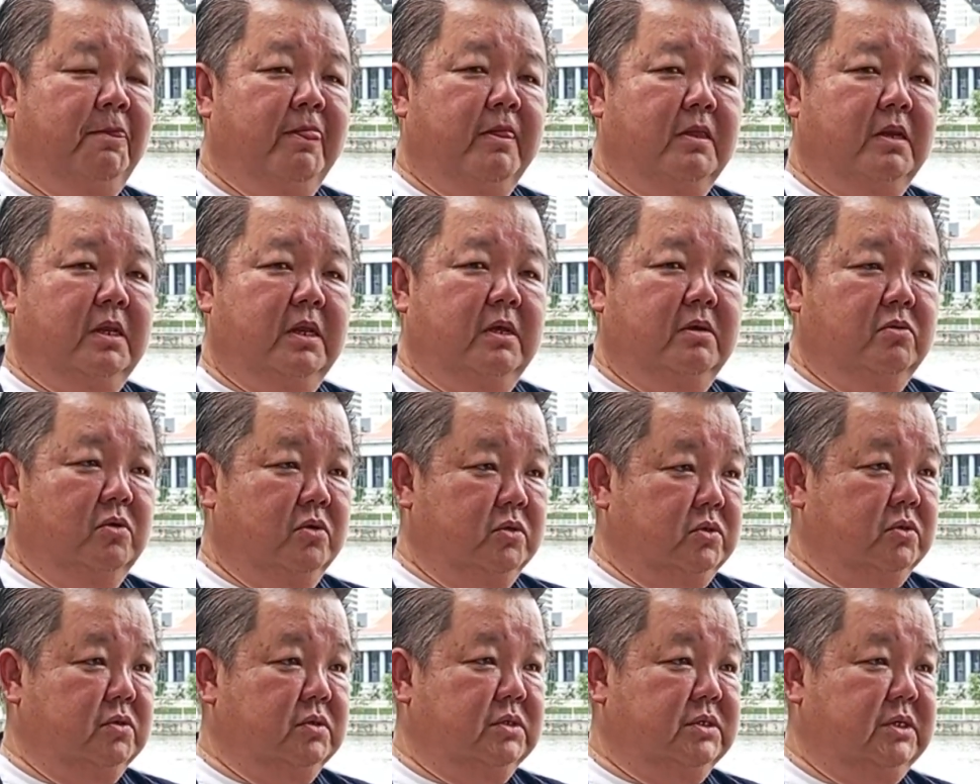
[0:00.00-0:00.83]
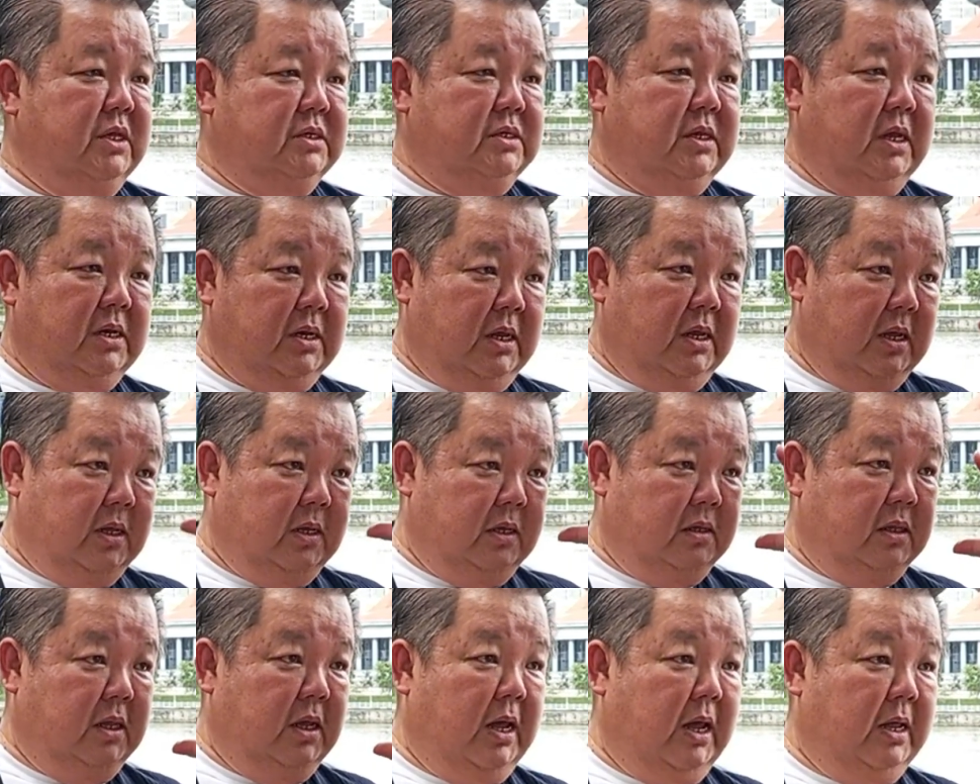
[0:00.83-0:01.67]
They were also Sikhs and
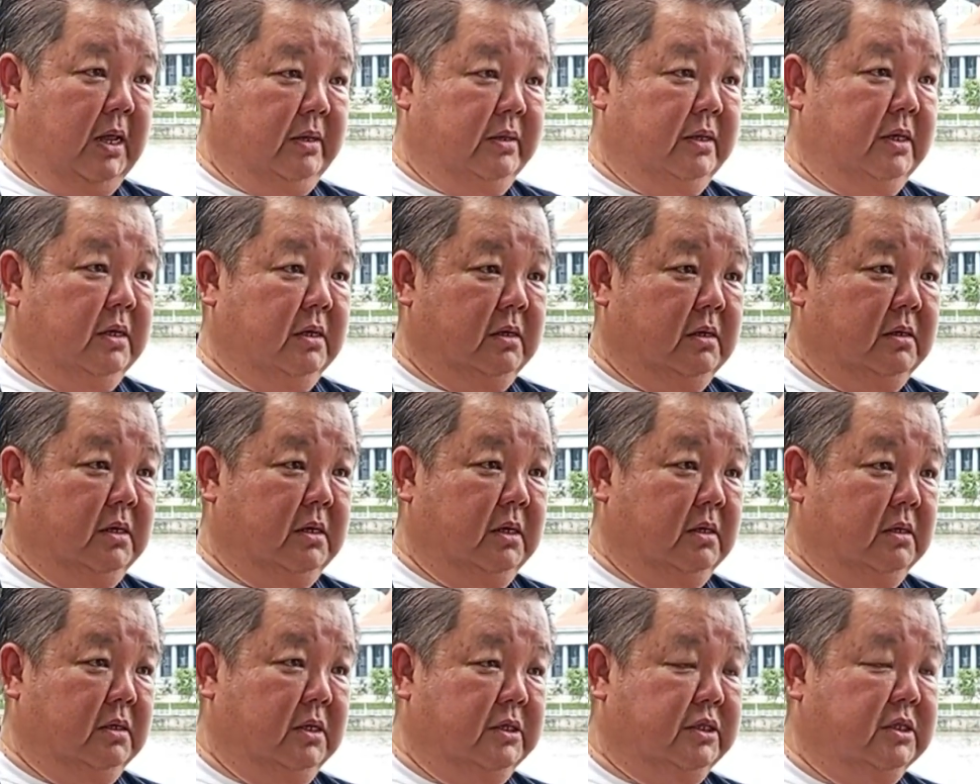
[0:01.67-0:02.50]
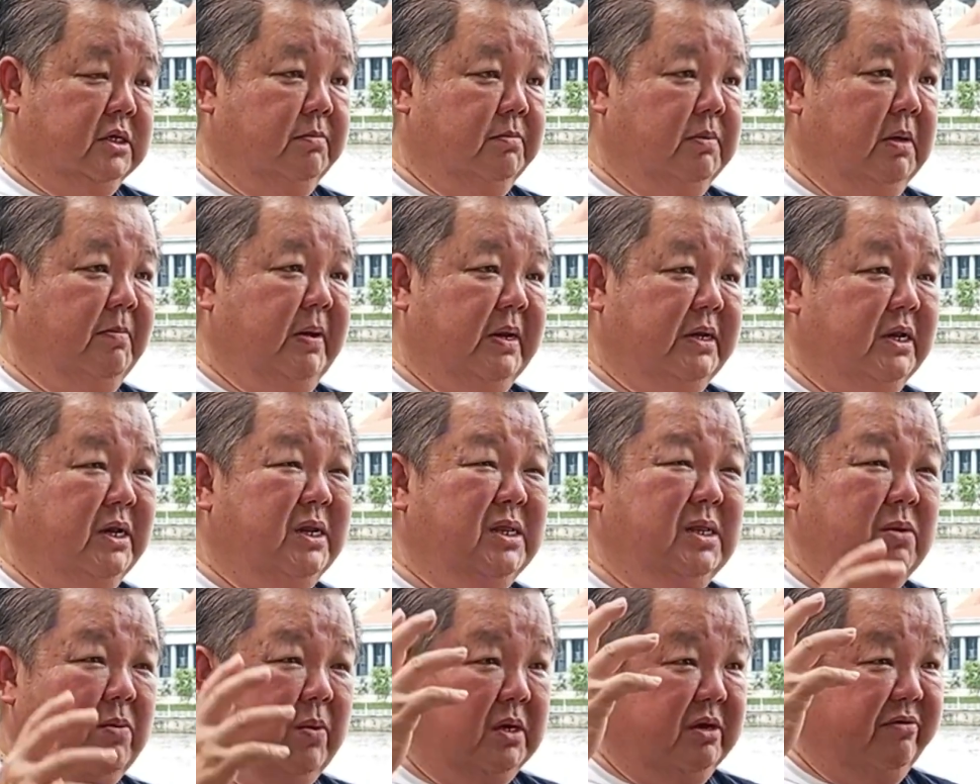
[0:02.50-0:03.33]
they had the turban, but they
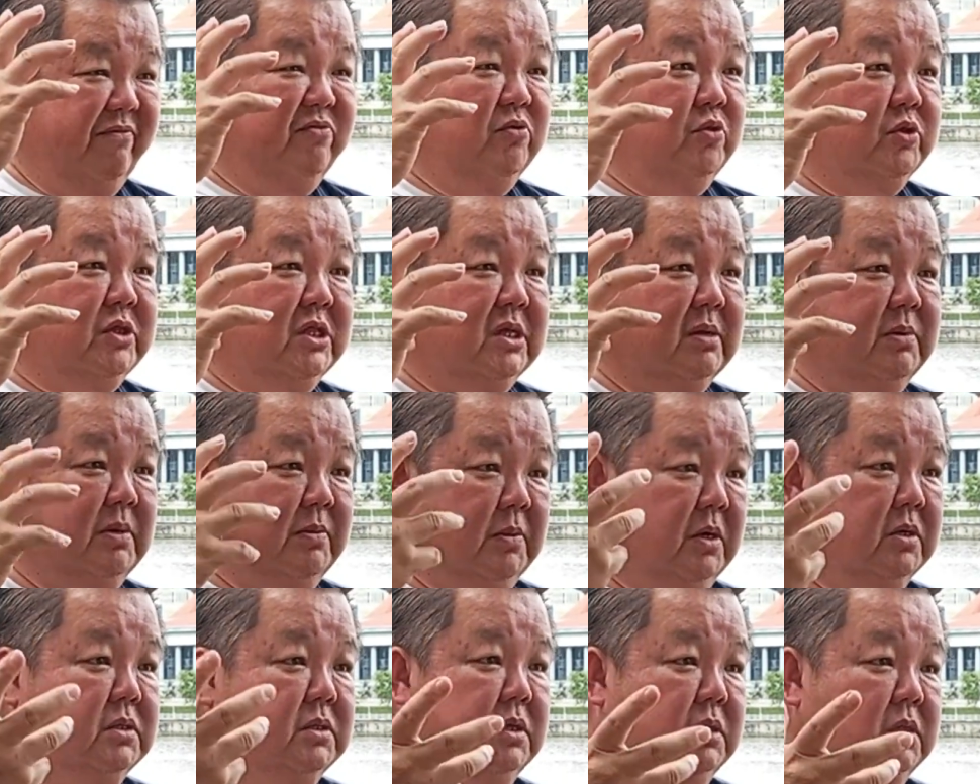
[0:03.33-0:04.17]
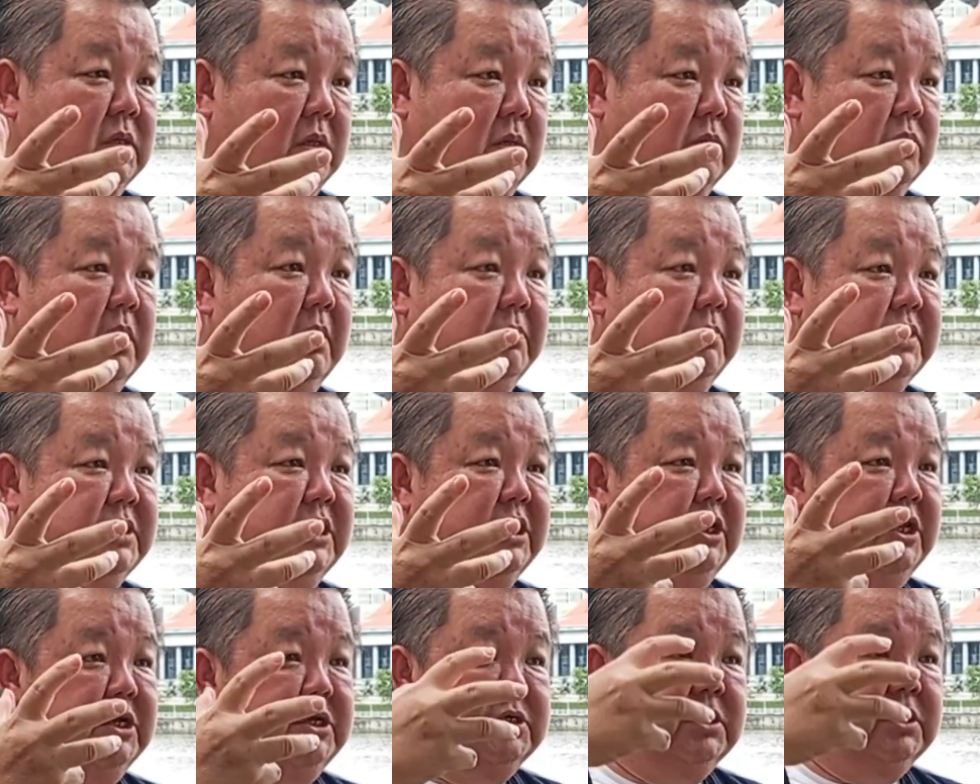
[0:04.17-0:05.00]
didn't wear the full turban because they're some
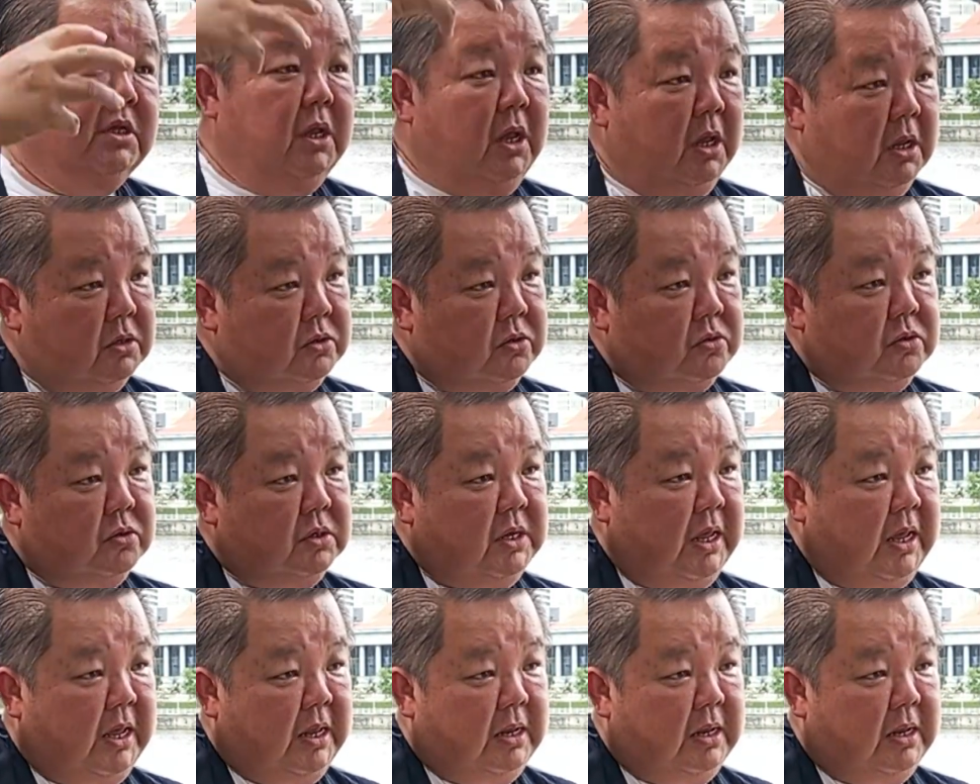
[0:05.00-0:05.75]
teenager. So they had